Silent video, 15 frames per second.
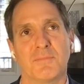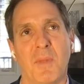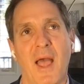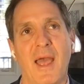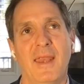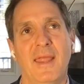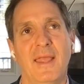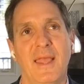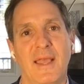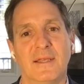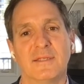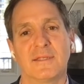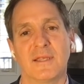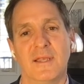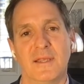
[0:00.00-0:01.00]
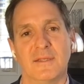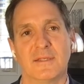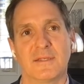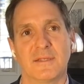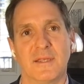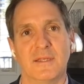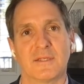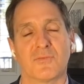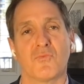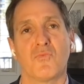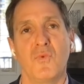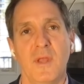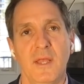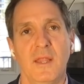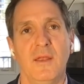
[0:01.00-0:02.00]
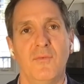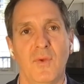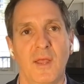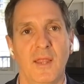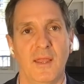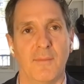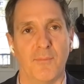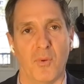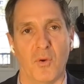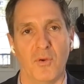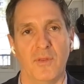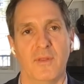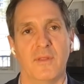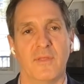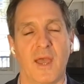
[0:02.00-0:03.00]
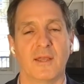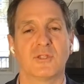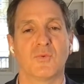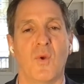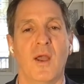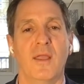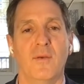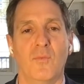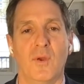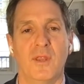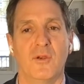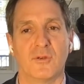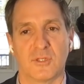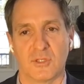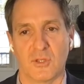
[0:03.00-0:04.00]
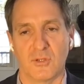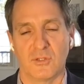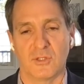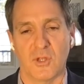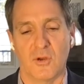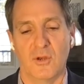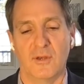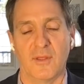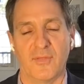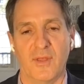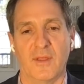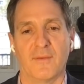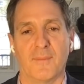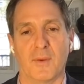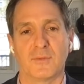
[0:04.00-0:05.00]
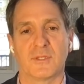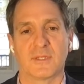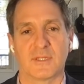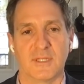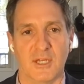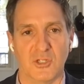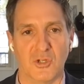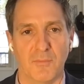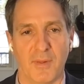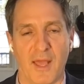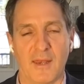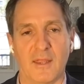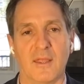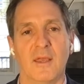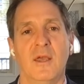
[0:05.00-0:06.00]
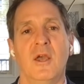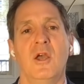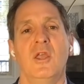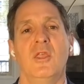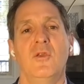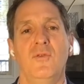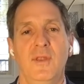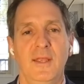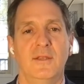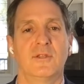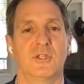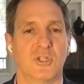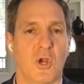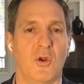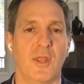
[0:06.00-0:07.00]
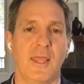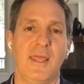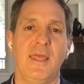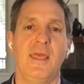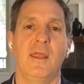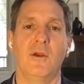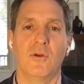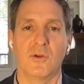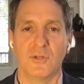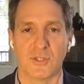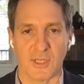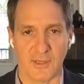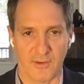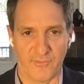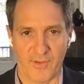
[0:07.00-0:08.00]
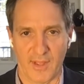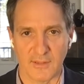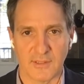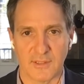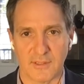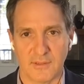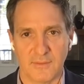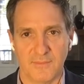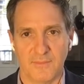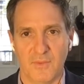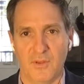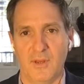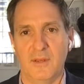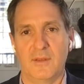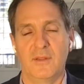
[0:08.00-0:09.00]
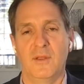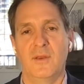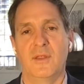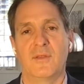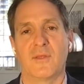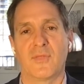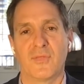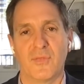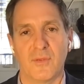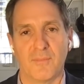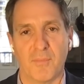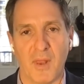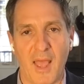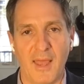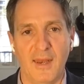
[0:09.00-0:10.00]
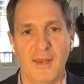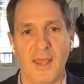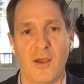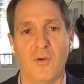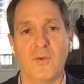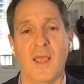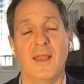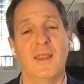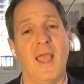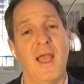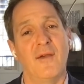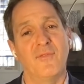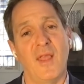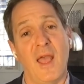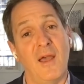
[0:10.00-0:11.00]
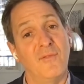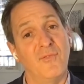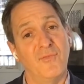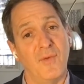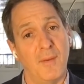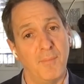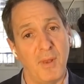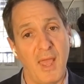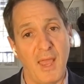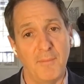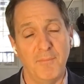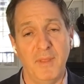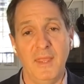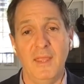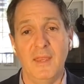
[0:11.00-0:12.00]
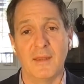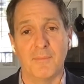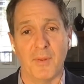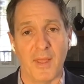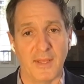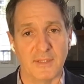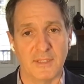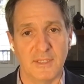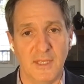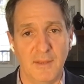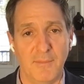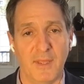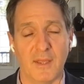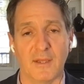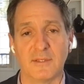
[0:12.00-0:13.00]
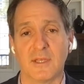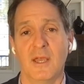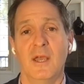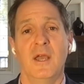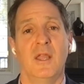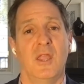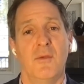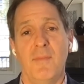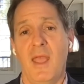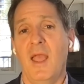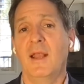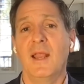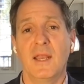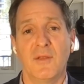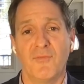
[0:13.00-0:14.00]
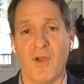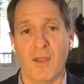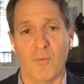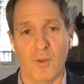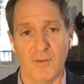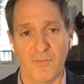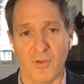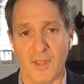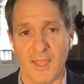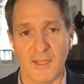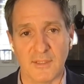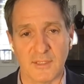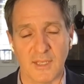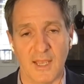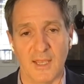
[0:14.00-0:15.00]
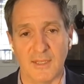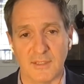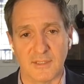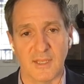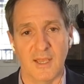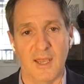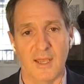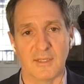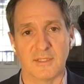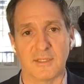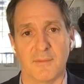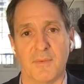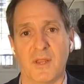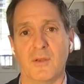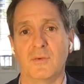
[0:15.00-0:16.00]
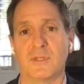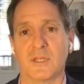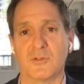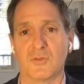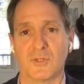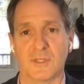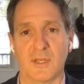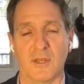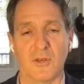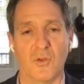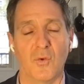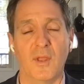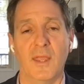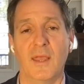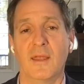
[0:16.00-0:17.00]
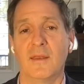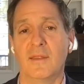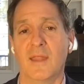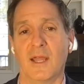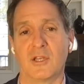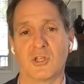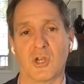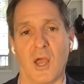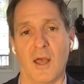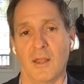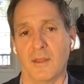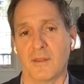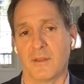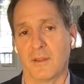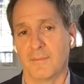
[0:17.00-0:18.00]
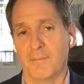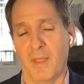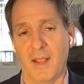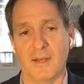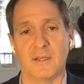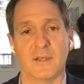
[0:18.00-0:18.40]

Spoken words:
planning is really important, and that's why when you're starting to think about succession planning, you need to start years in advance. You need to plan it out, and you have to have a plan B and a plan C, because you may identify one of your kids as somebody who's interested in doing it, and that child may